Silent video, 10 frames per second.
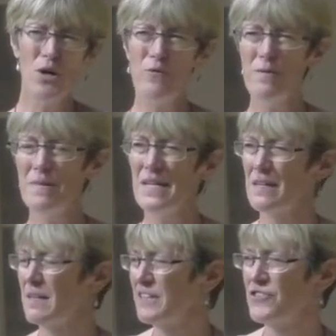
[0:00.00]
compared to
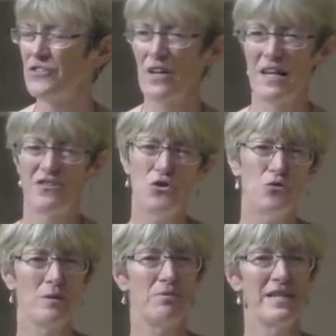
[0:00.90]
different terms like
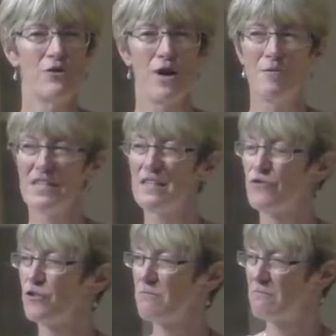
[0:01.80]
leakers and dissenters.
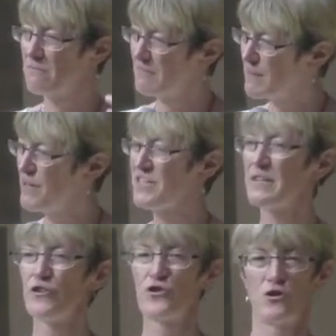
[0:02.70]
So
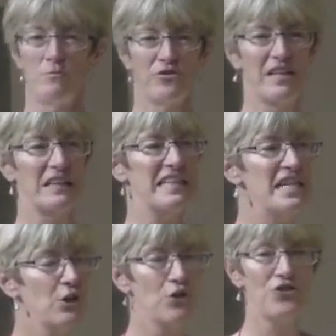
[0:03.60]
all whistleblowers
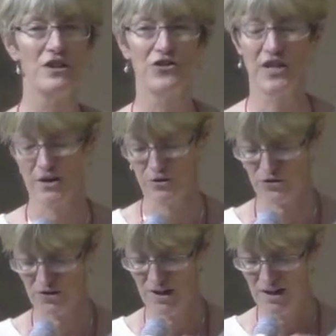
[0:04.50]
are leakers,
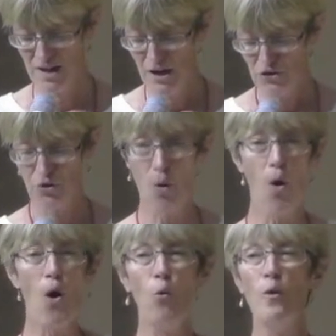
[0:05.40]
but
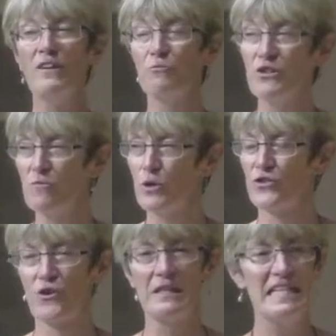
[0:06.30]
not all
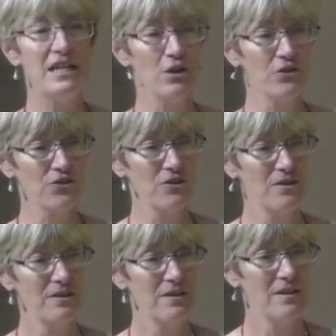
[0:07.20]
leakers are
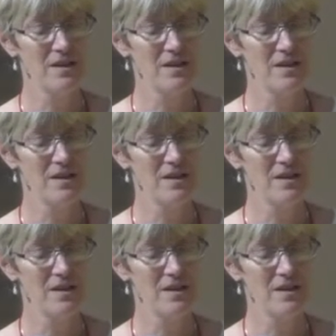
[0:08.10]
whistleblowers.